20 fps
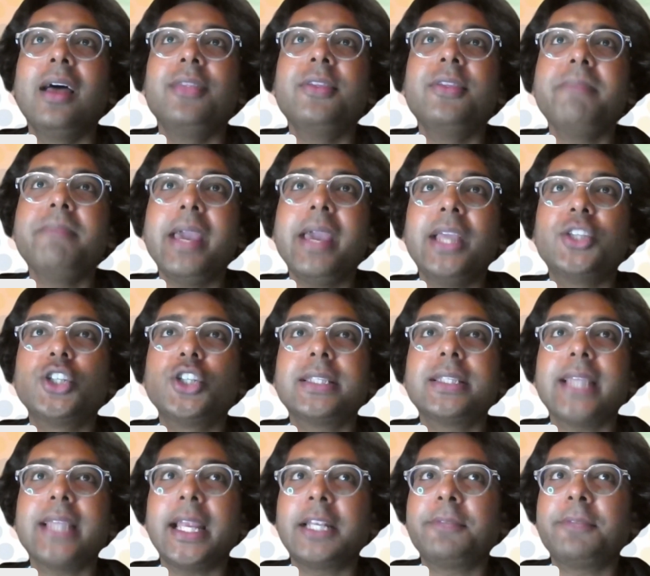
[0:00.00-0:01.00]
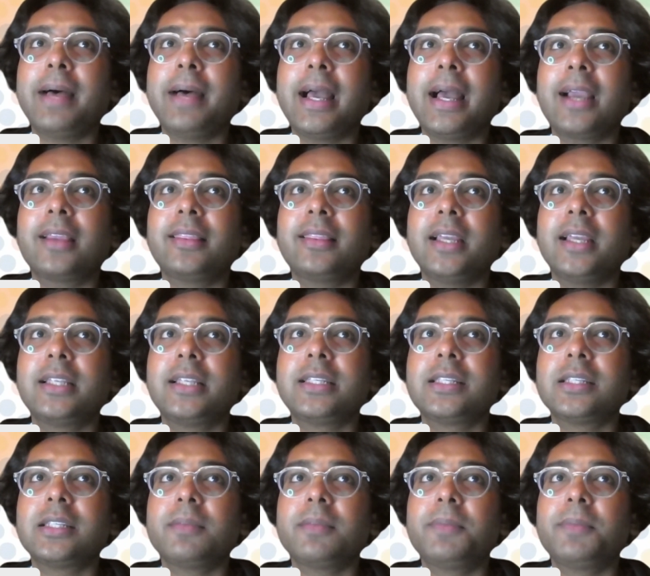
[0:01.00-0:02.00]
The major setback that
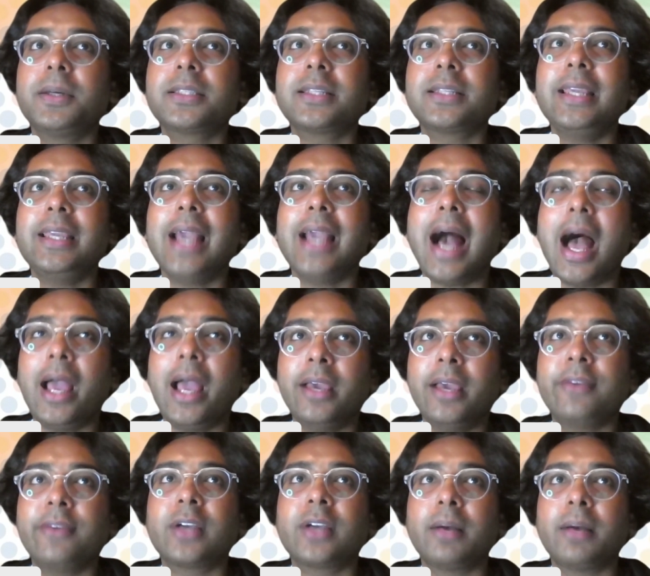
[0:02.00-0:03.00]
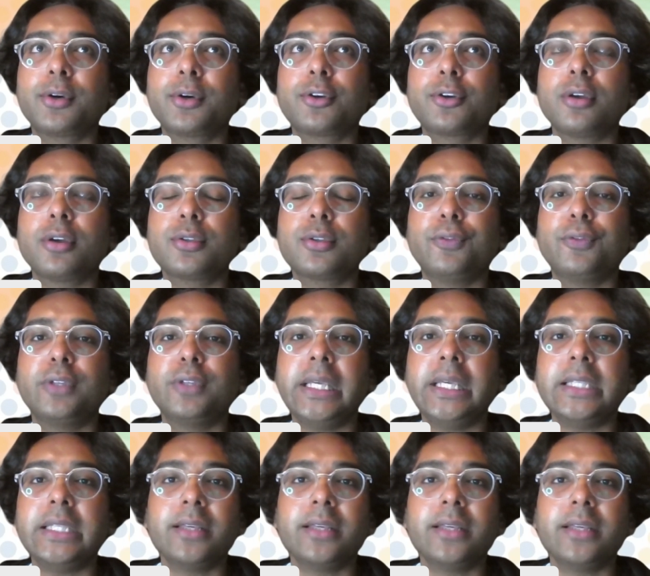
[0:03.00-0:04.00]
personally I have come across over
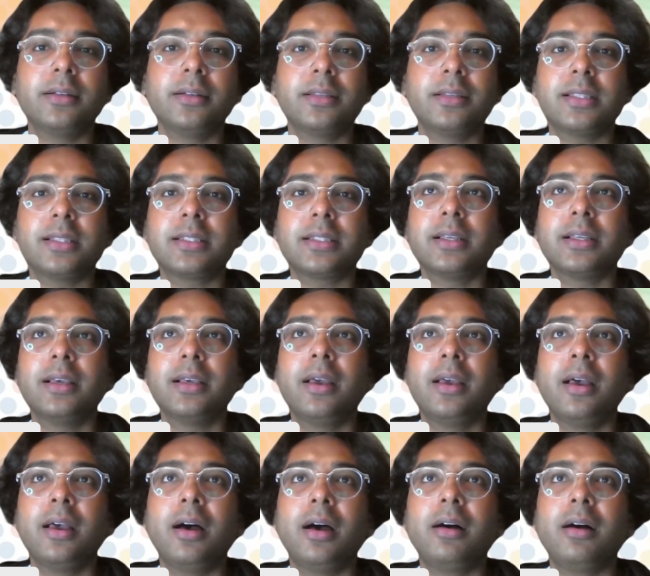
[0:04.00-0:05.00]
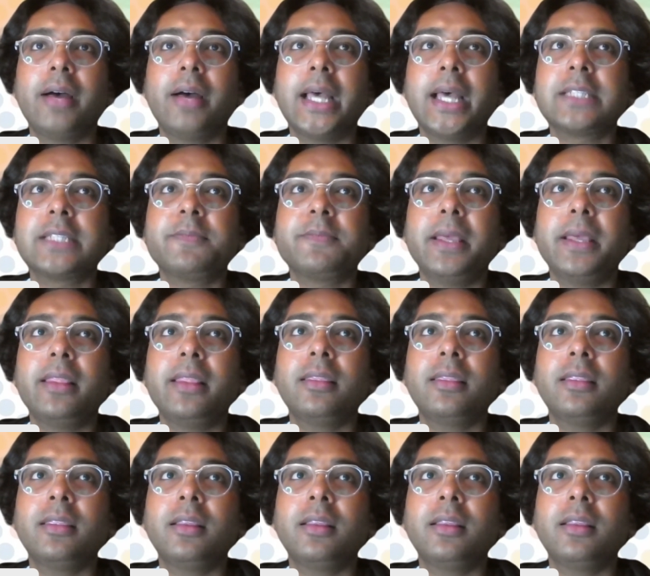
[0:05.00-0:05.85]
these years has been